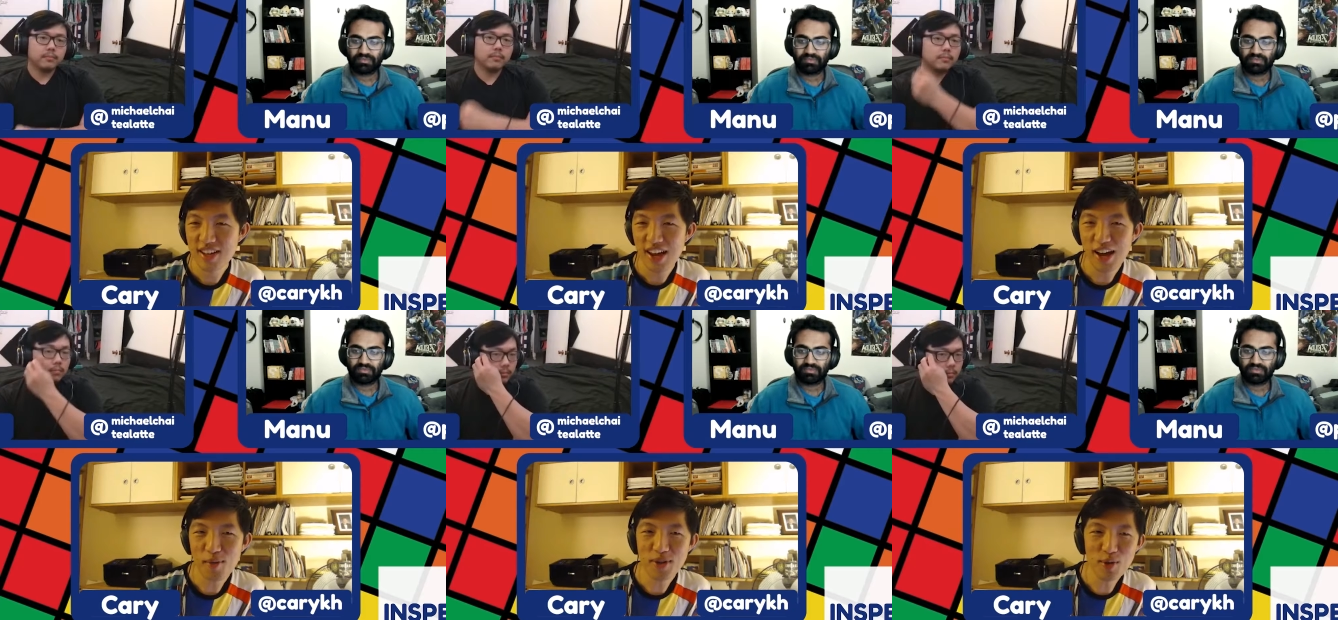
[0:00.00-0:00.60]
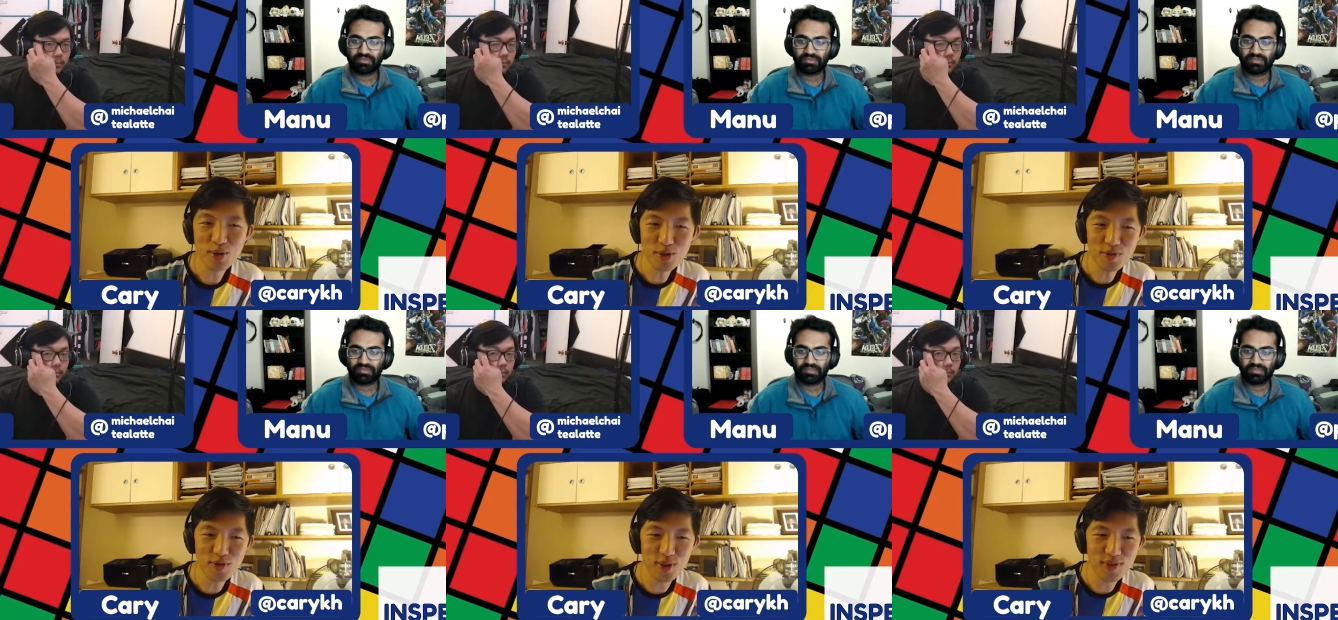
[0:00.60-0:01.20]
Speaker 1: I, I mean, I wonder
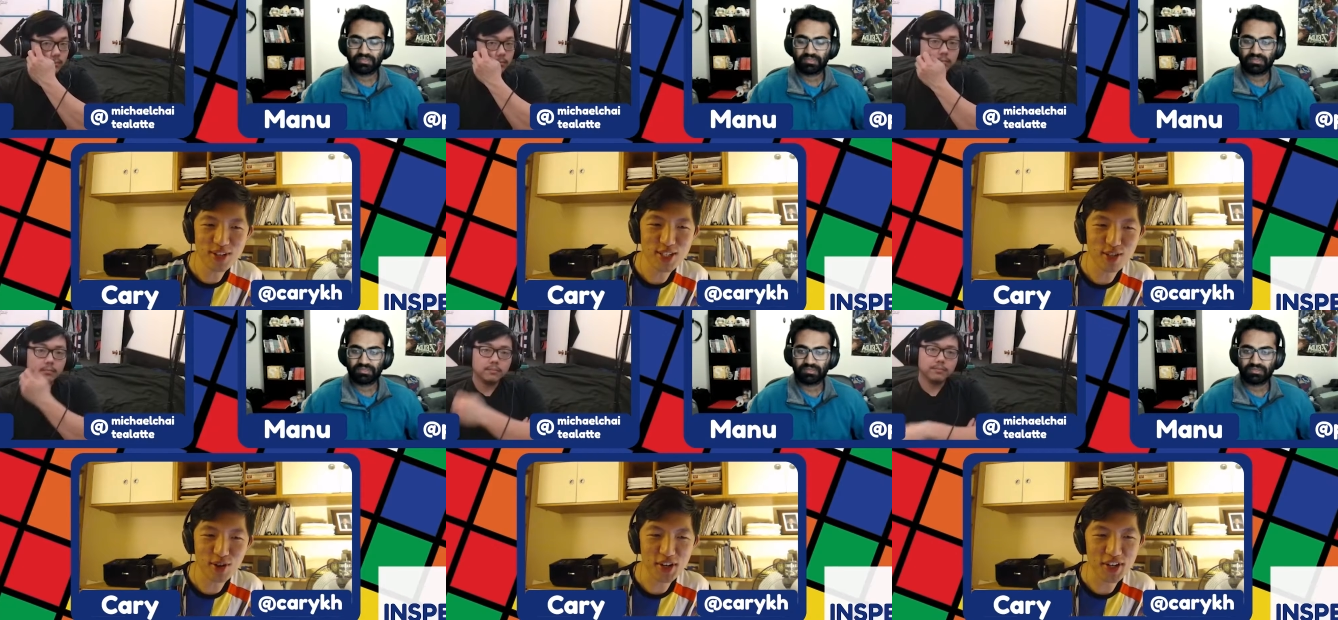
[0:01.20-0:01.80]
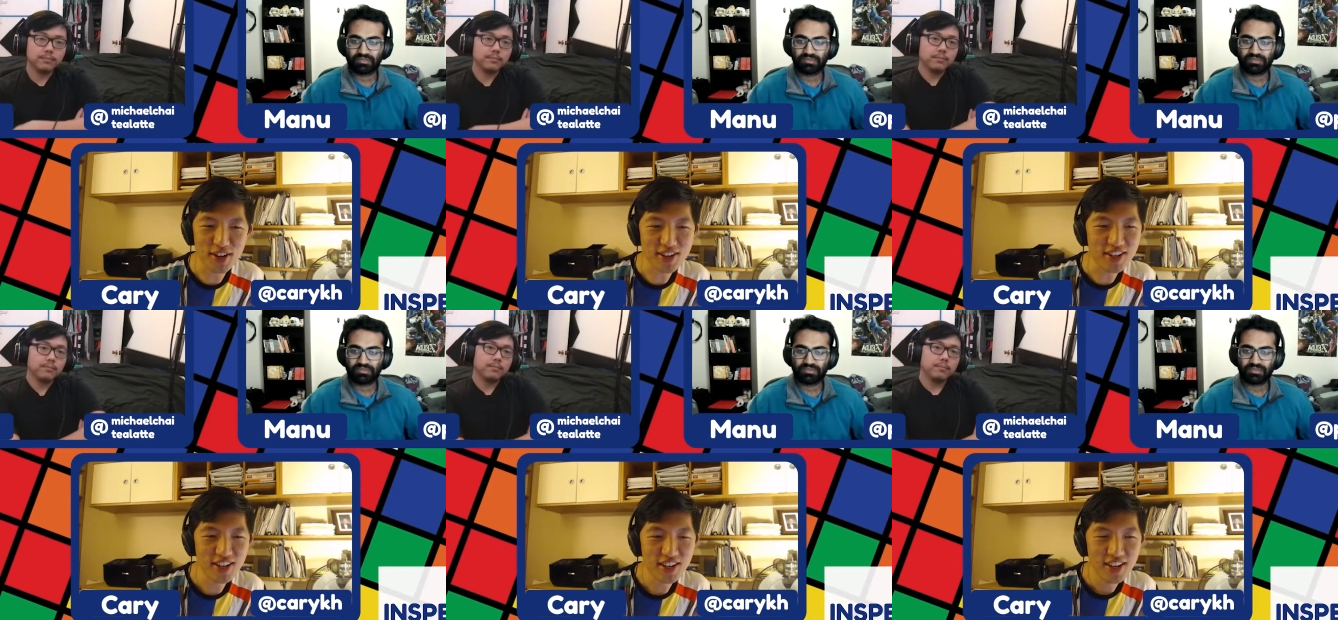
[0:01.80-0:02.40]
if if like starting young